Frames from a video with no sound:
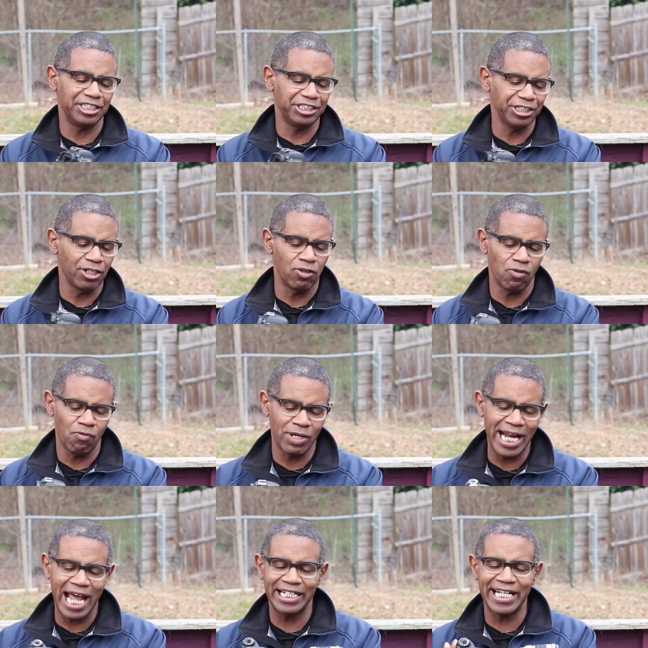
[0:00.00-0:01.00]
so
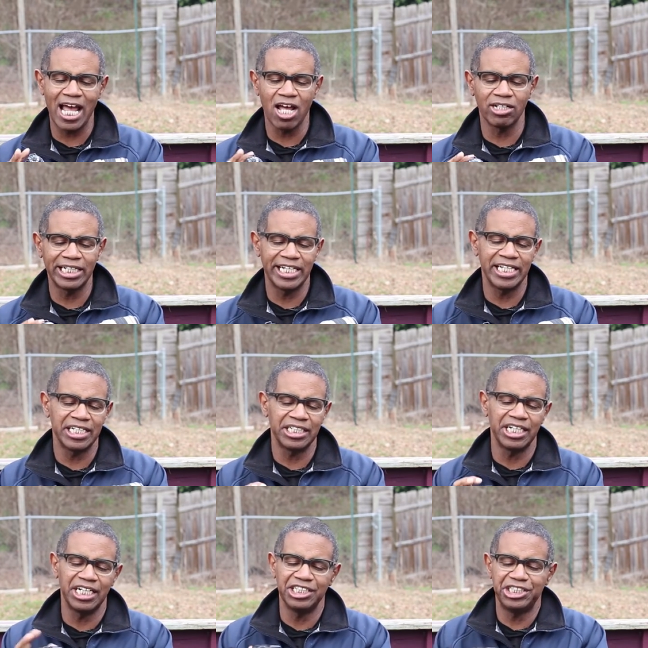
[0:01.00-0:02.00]
when I dial in
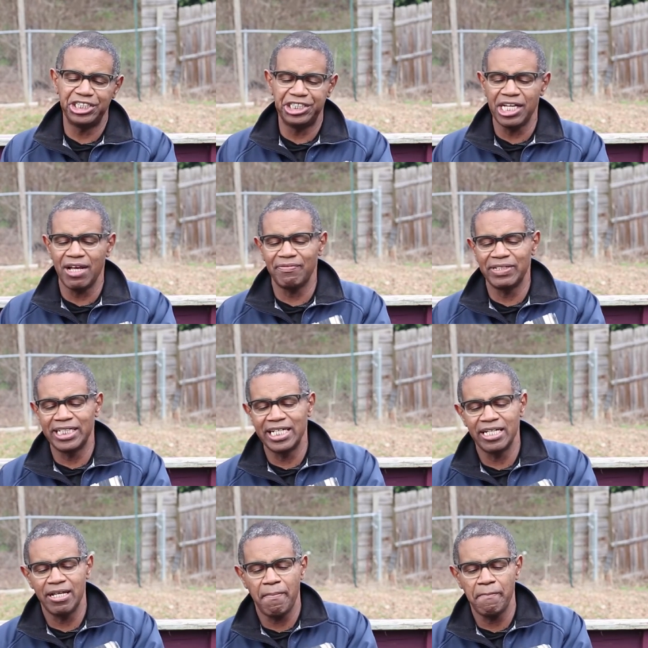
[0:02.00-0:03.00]

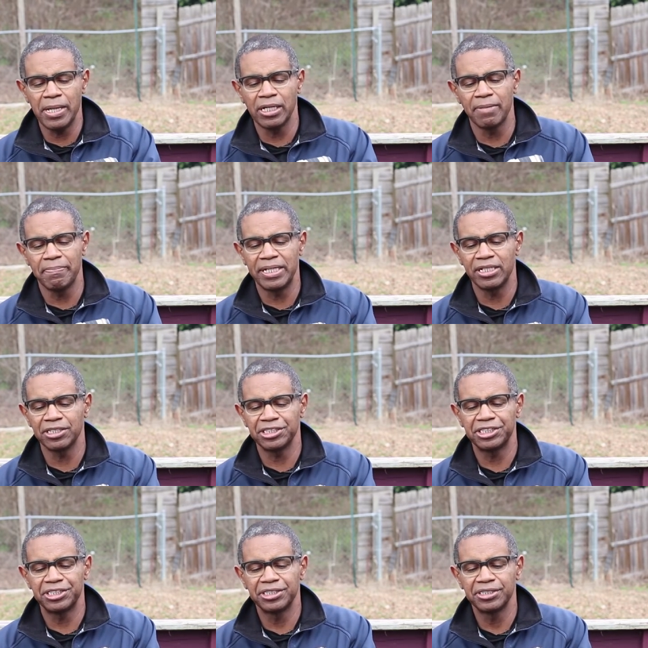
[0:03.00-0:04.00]
70 millimeters,